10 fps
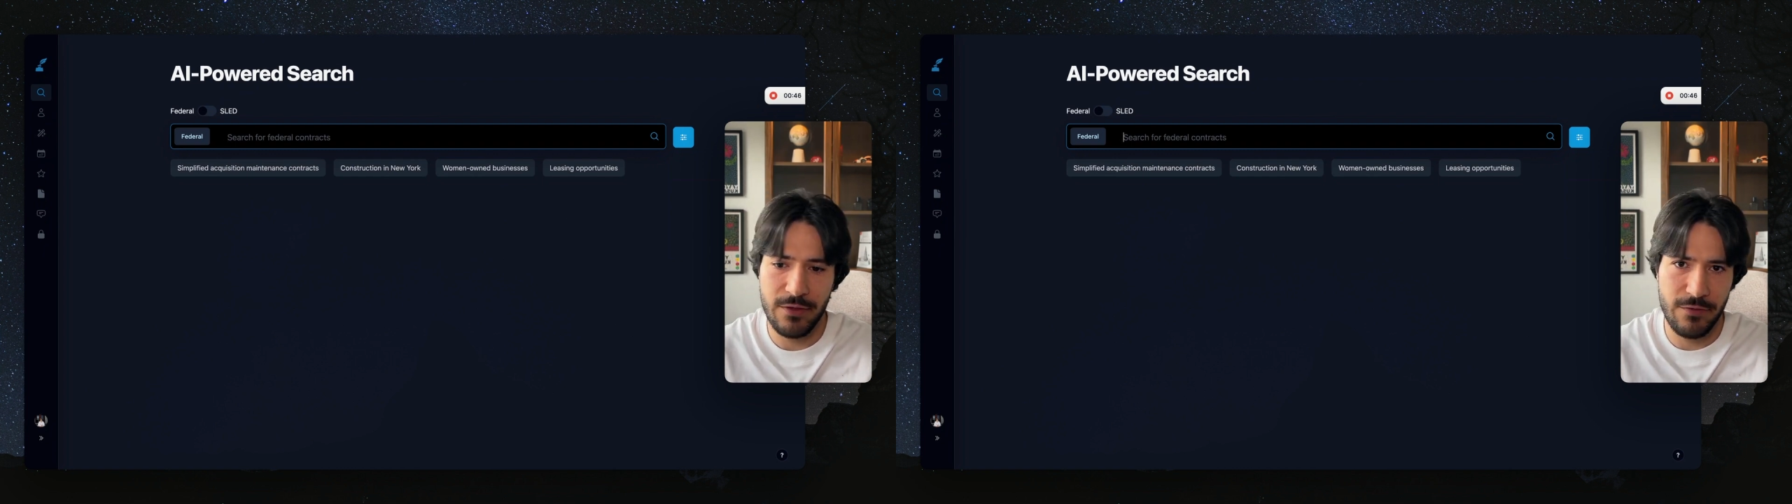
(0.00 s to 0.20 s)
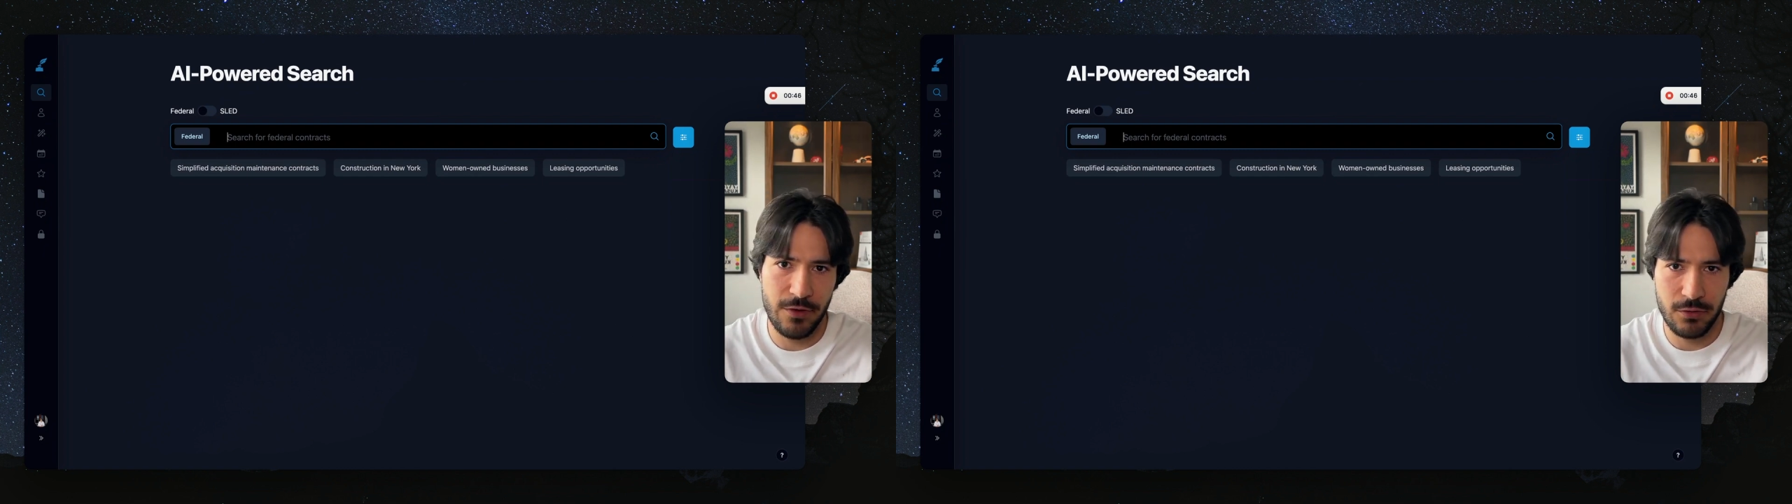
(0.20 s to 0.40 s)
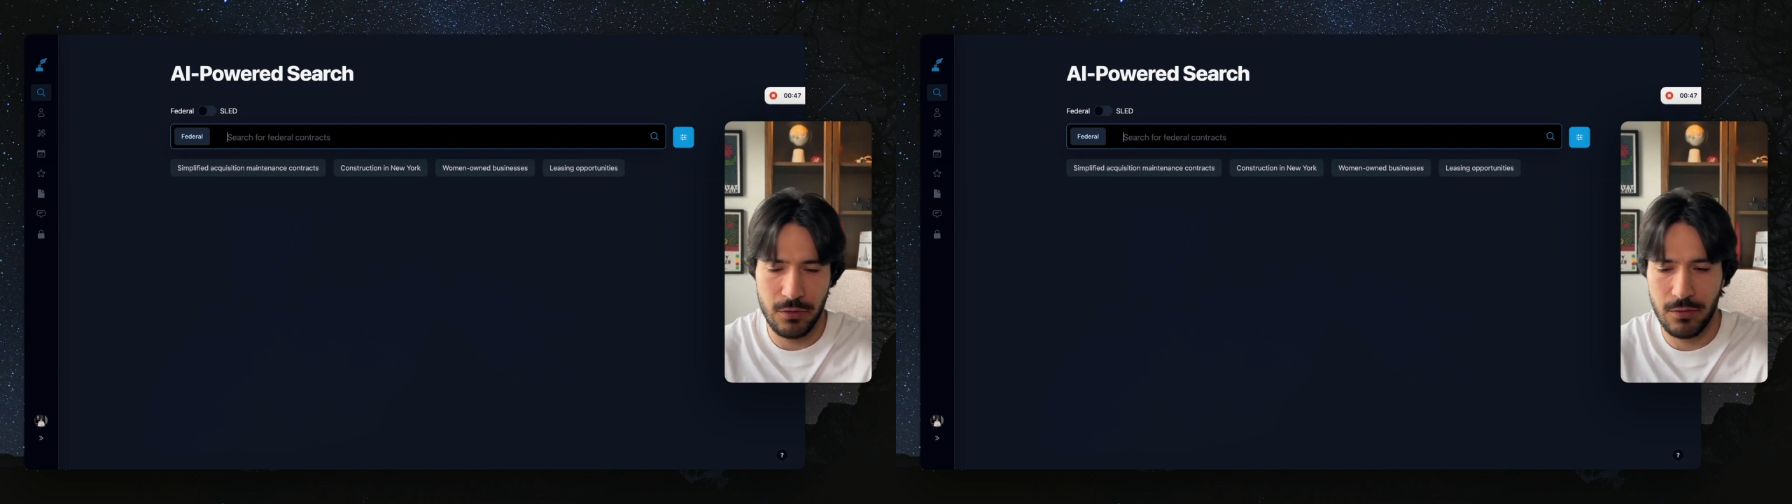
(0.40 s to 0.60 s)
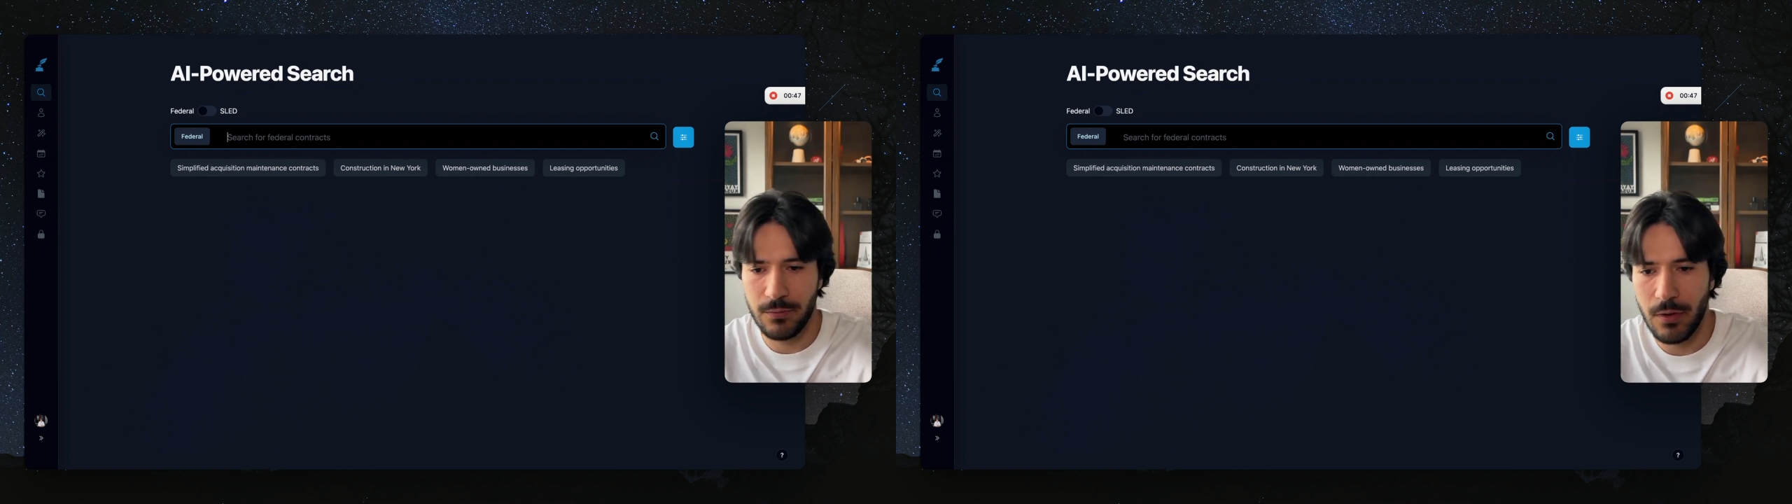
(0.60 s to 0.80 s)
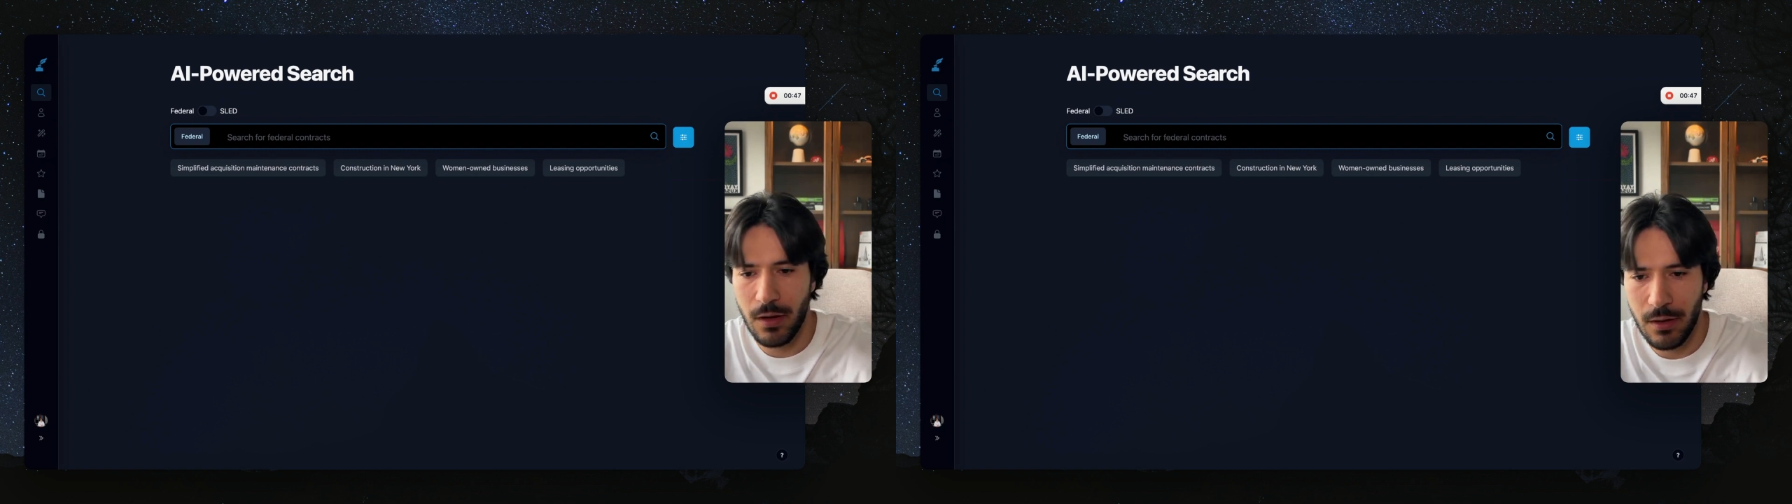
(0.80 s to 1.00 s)
and the
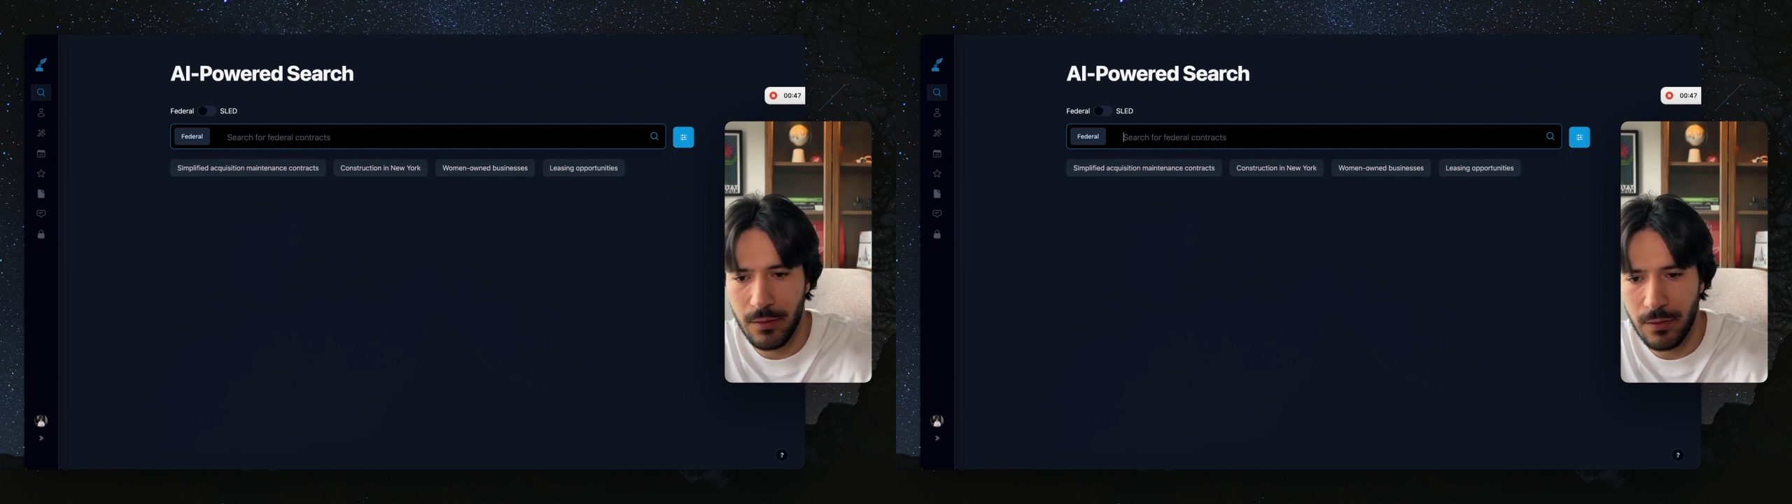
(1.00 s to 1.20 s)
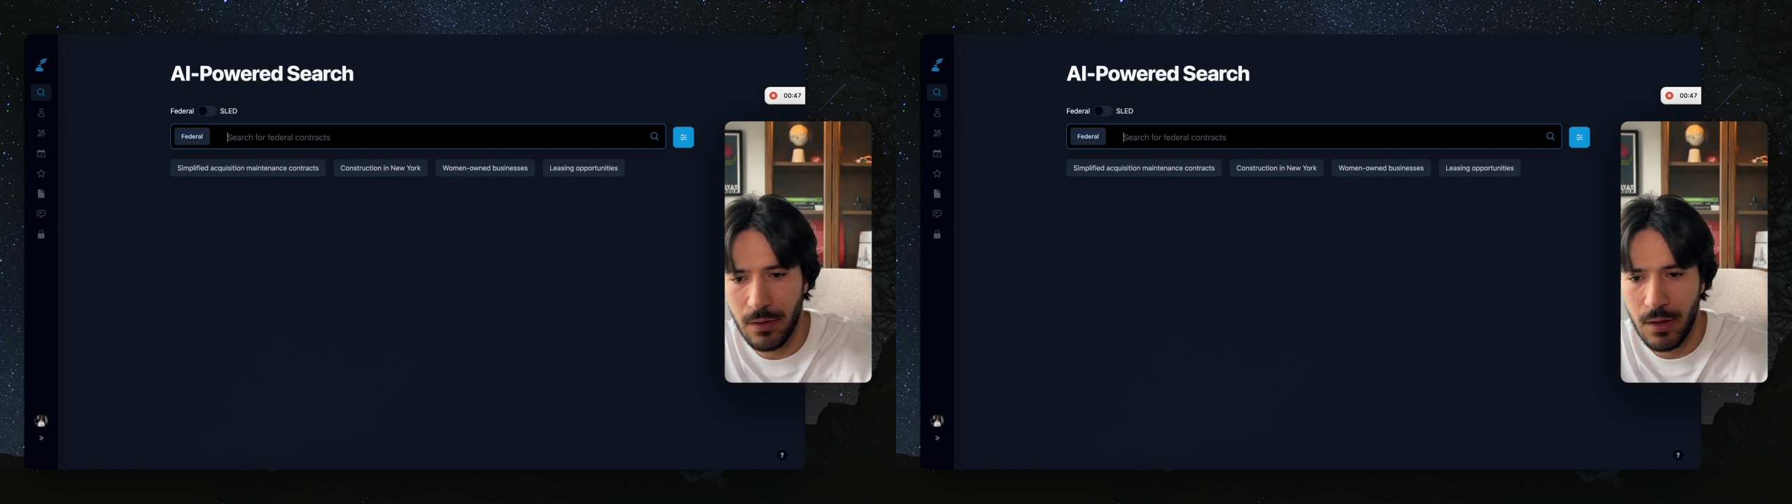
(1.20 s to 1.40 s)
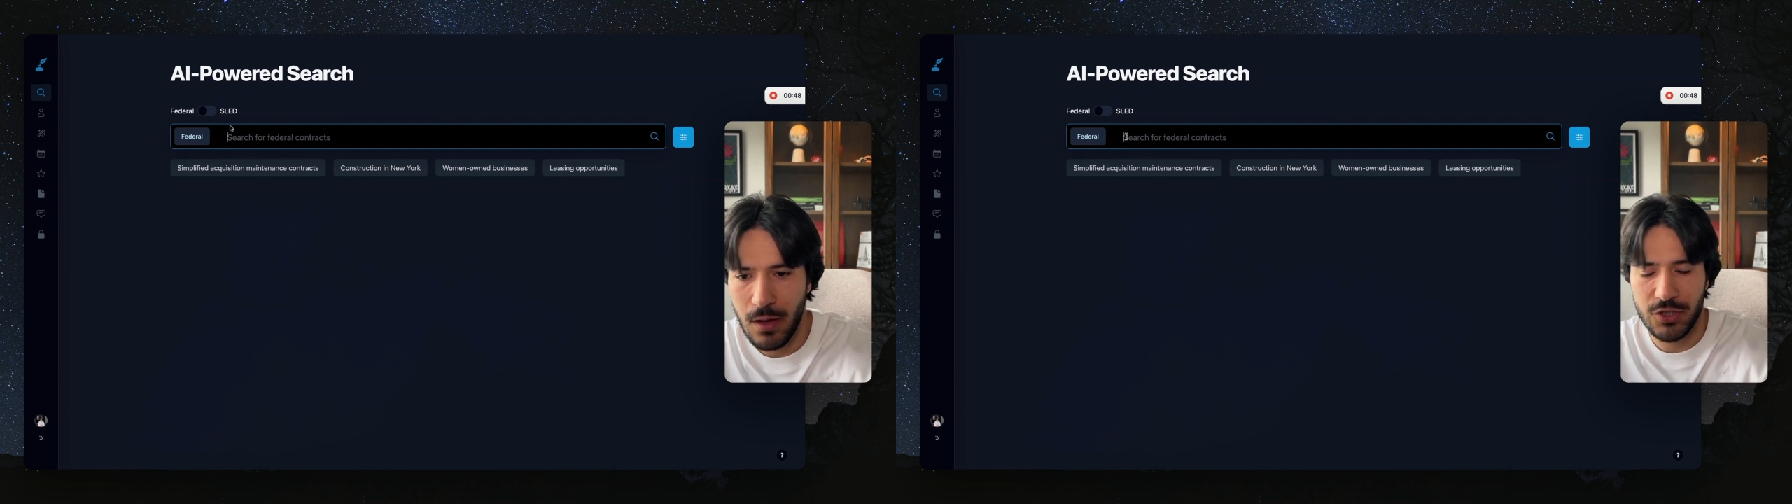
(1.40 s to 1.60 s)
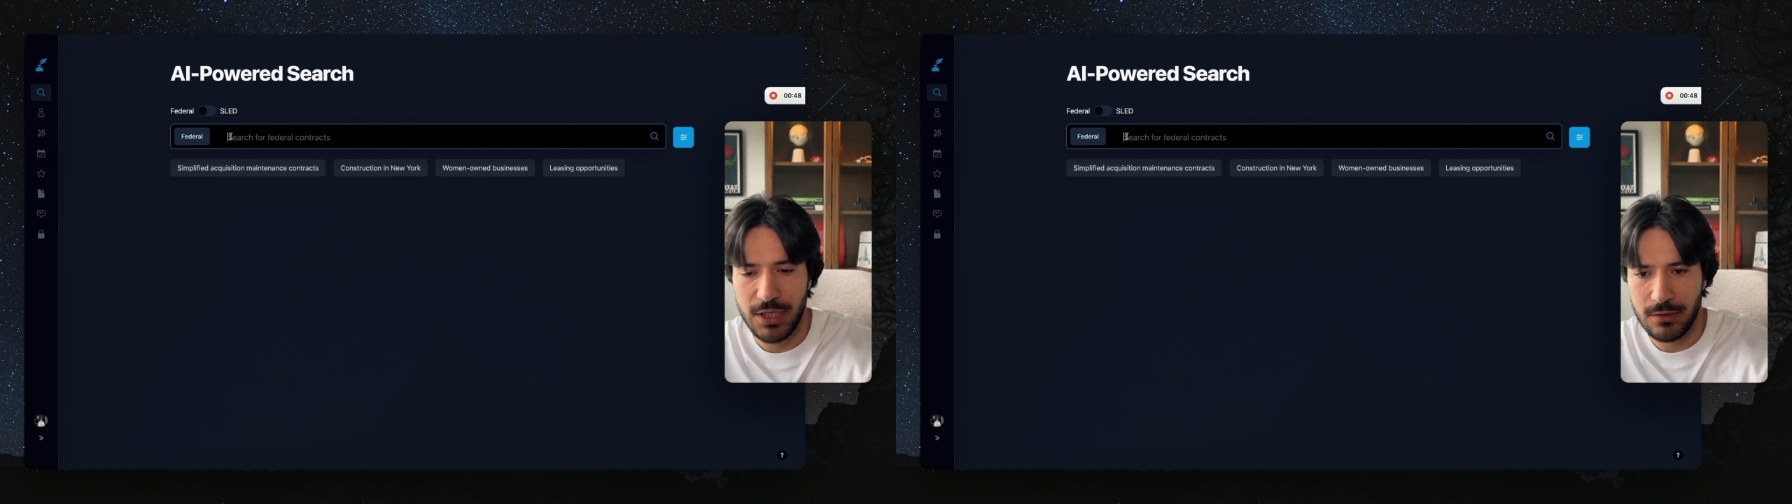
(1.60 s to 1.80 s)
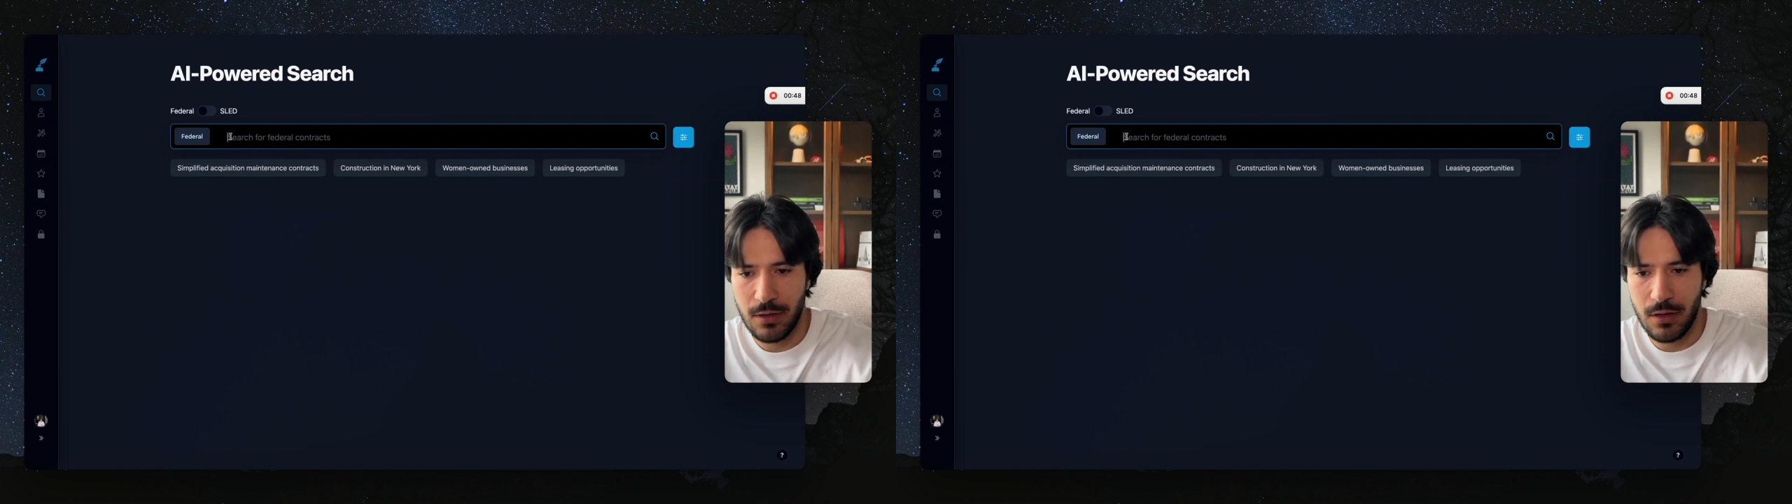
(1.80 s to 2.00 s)
federal uh, uh
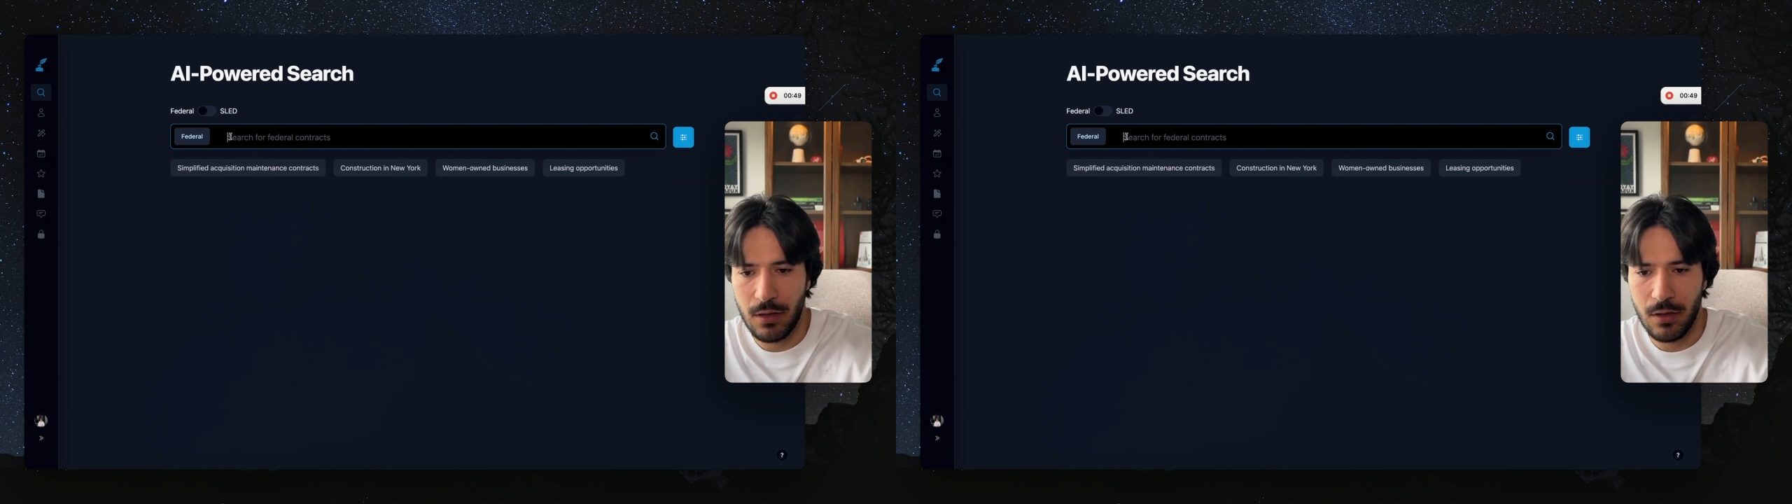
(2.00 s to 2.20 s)
contracts,